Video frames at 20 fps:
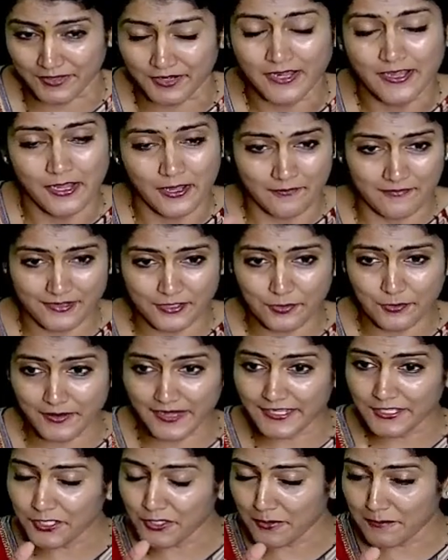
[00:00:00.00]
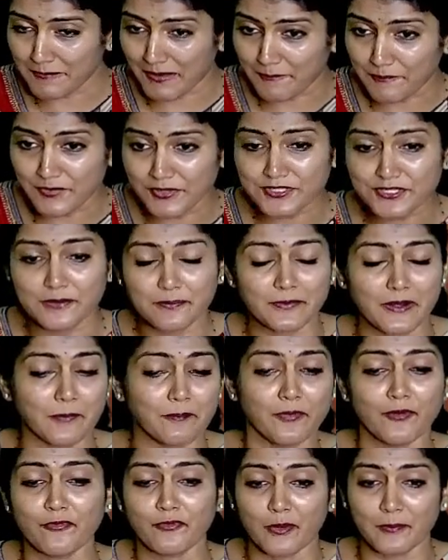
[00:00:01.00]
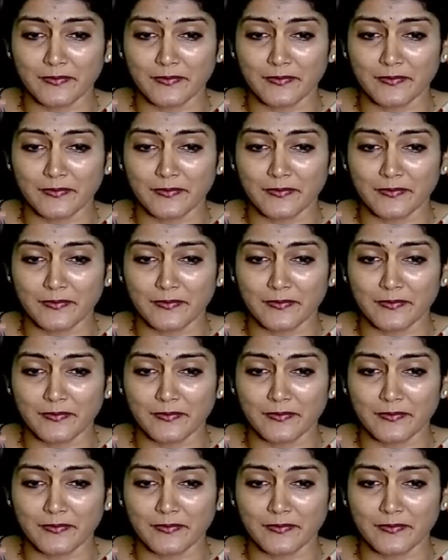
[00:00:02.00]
when you get your membership number from the